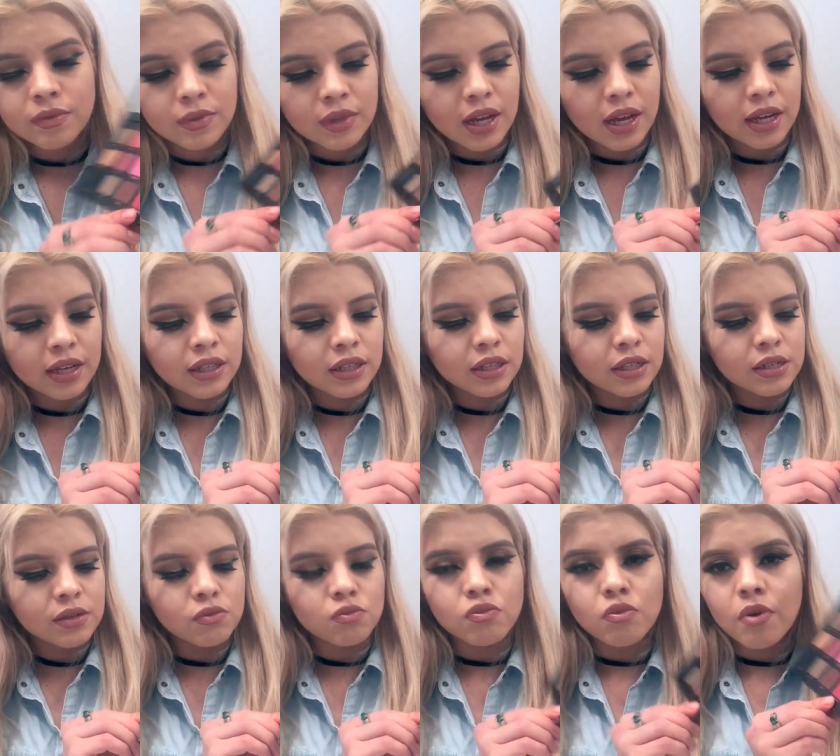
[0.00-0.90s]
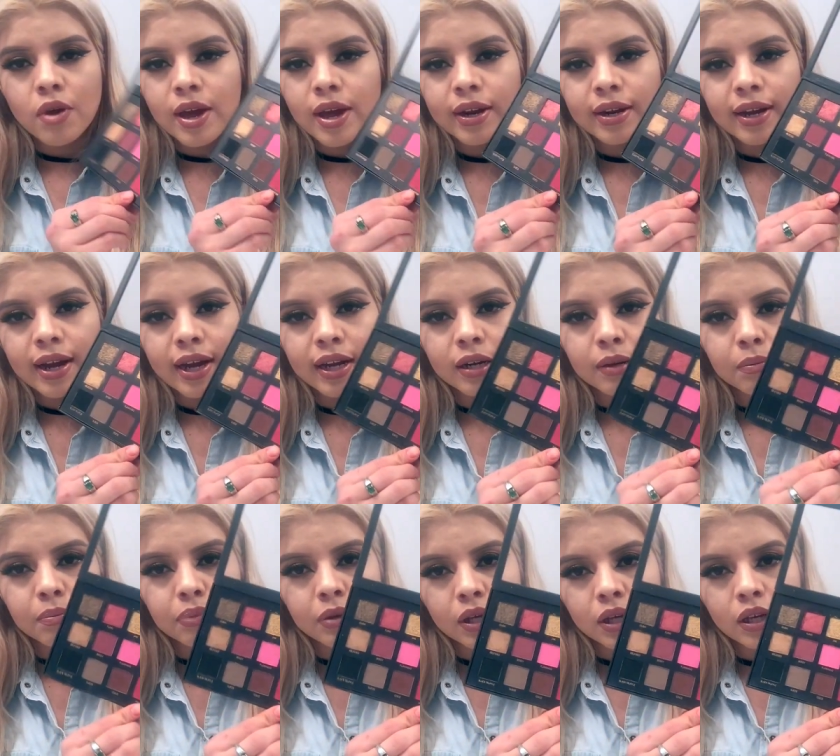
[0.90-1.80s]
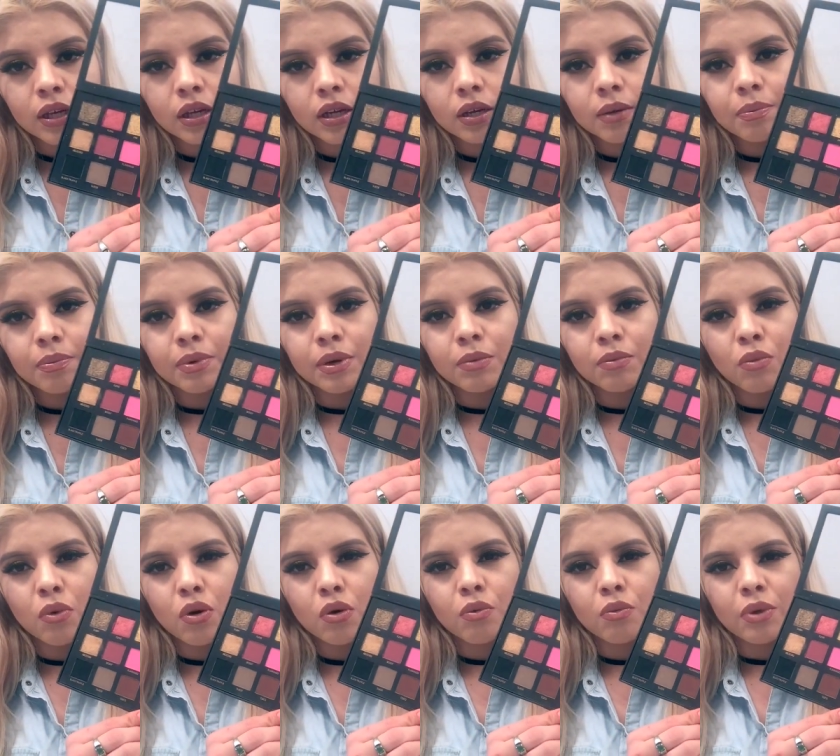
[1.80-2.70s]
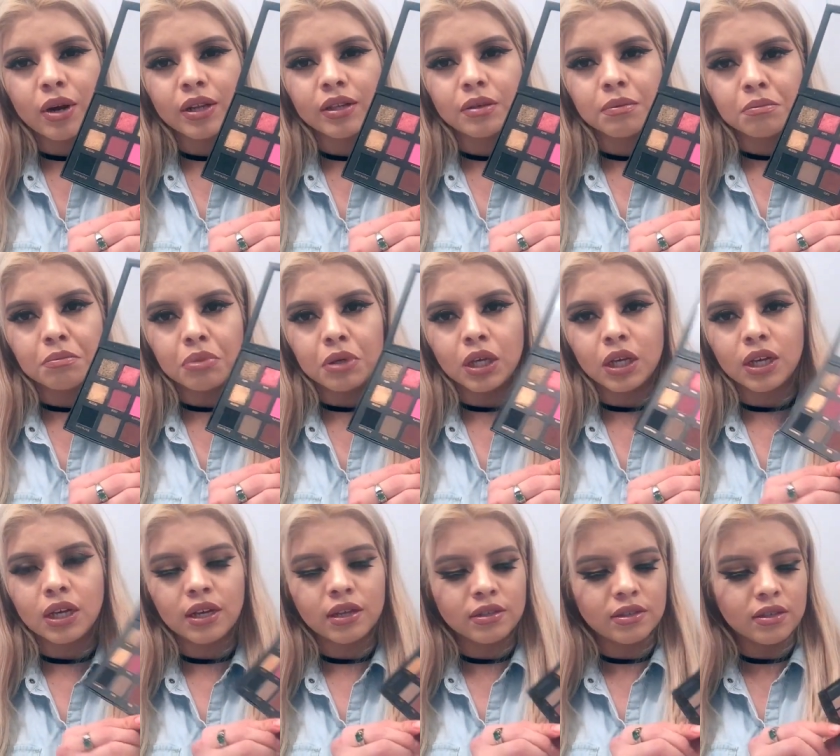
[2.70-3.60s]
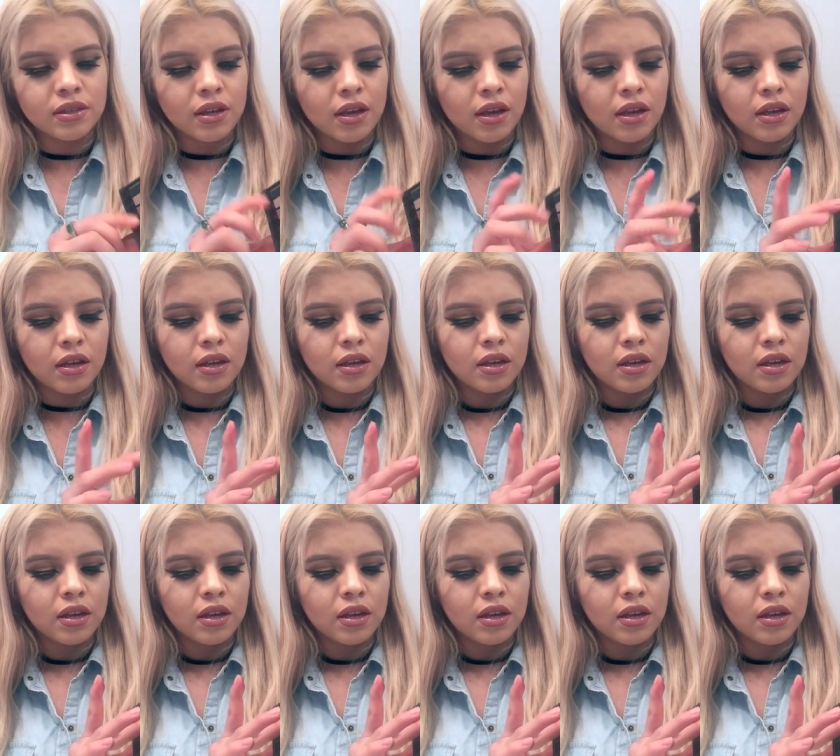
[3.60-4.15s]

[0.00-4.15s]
kind of looks red, kind of pink, but more red than pink, I'd say.